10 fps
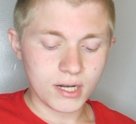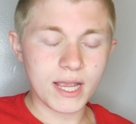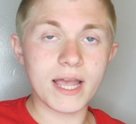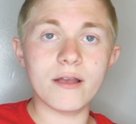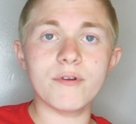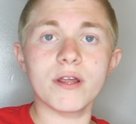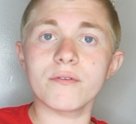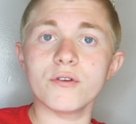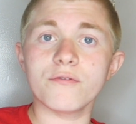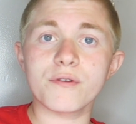And we never
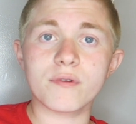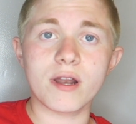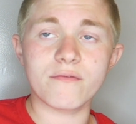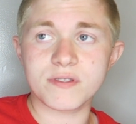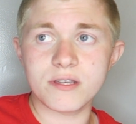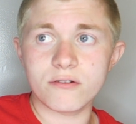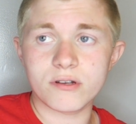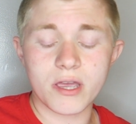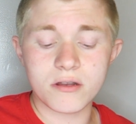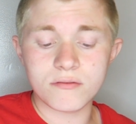knew if we were going to ever see her
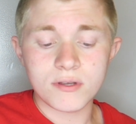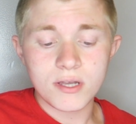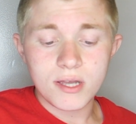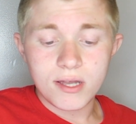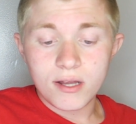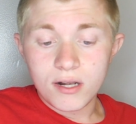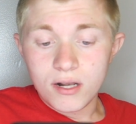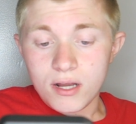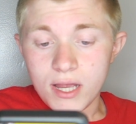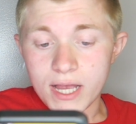again.
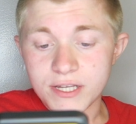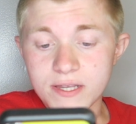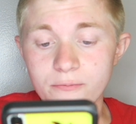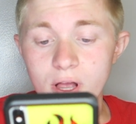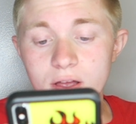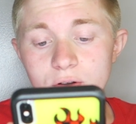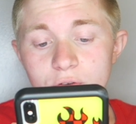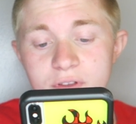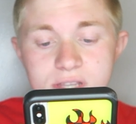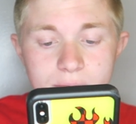And she said, well, I don't know
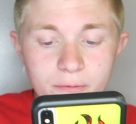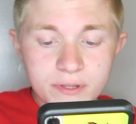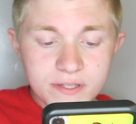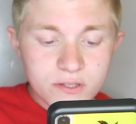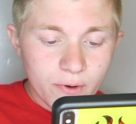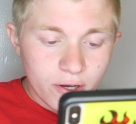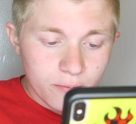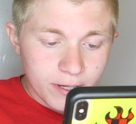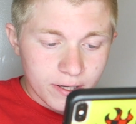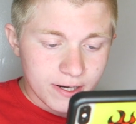if he's coming with us to
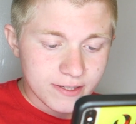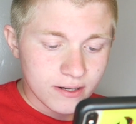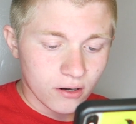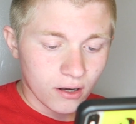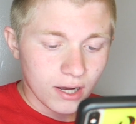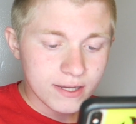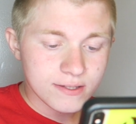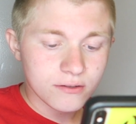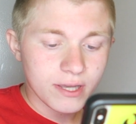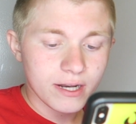Wyoming. And I said, oh, I
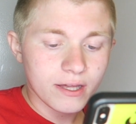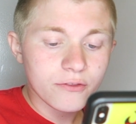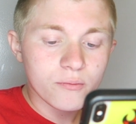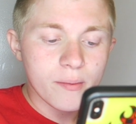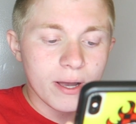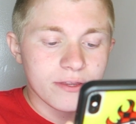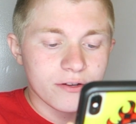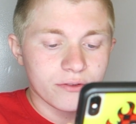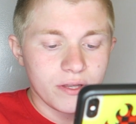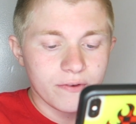still can't get through my mind that
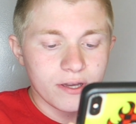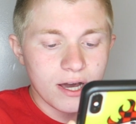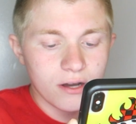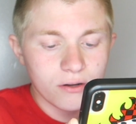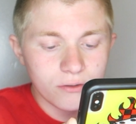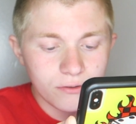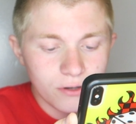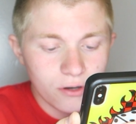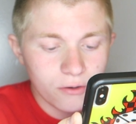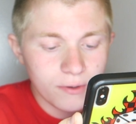you're leaving. I don't
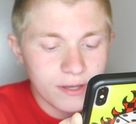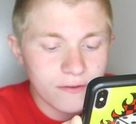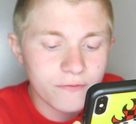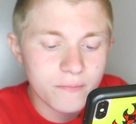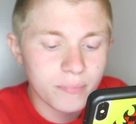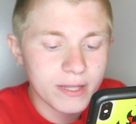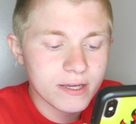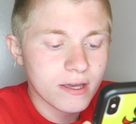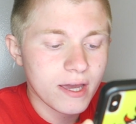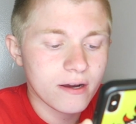know if blank
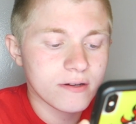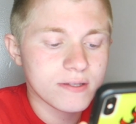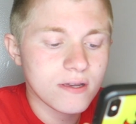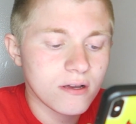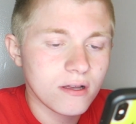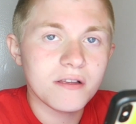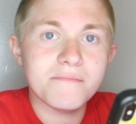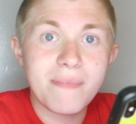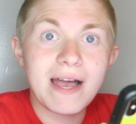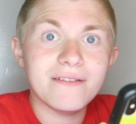cares. Ugh,
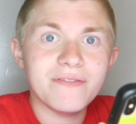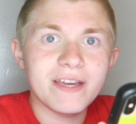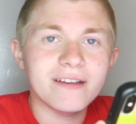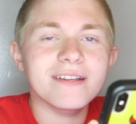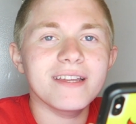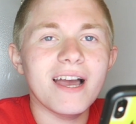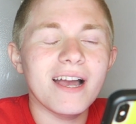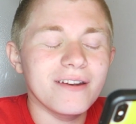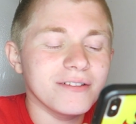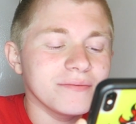mad fake. Yeah,
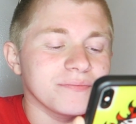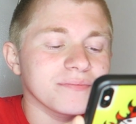I know.